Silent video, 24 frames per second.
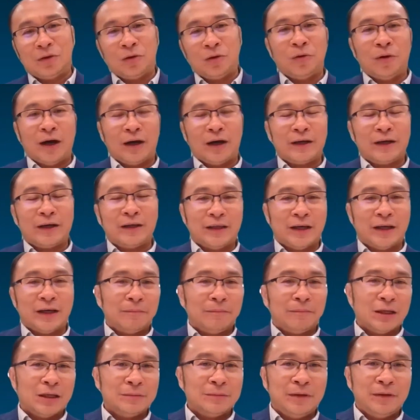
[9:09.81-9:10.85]
oh, architect
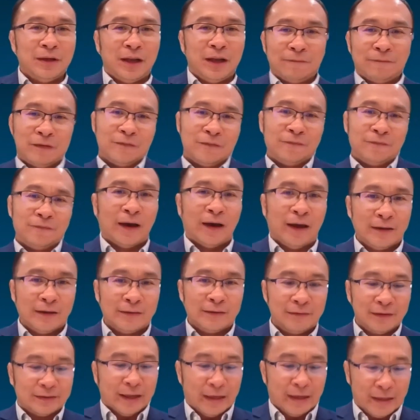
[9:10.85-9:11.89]
must be level
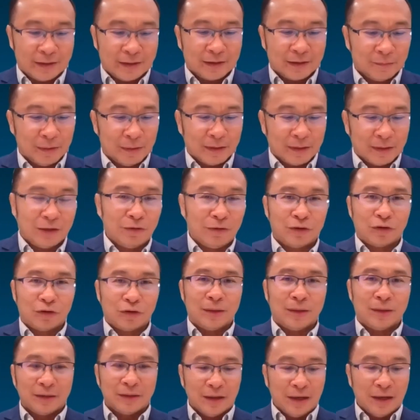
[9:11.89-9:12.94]
500 technical, but now we are
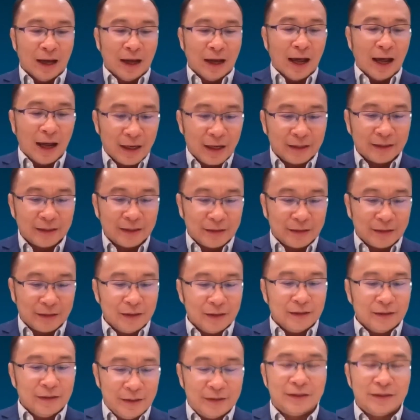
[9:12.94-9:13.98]
talking about
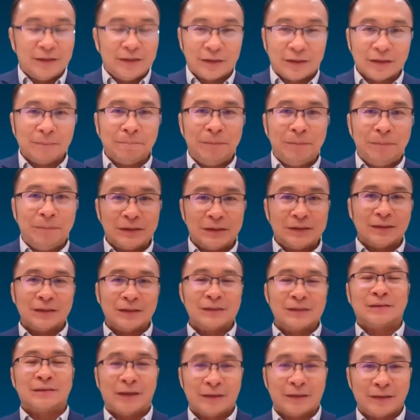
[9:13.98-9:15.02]
architecting digital
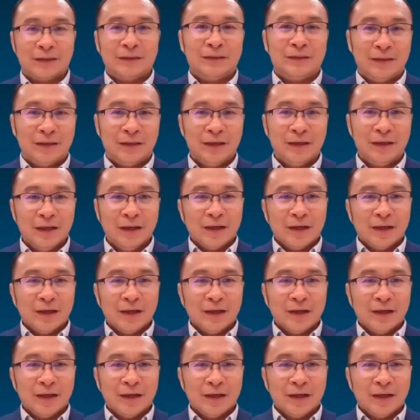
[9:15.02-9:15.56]
business strategy.